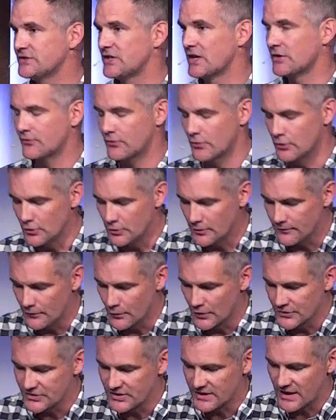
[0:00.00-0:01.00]
get through
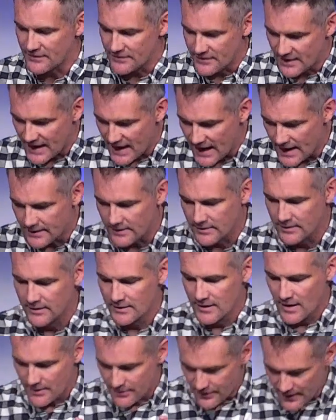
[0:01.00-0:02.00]
university, and then
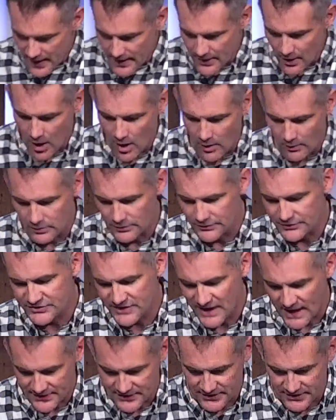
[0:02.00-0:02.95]
I will start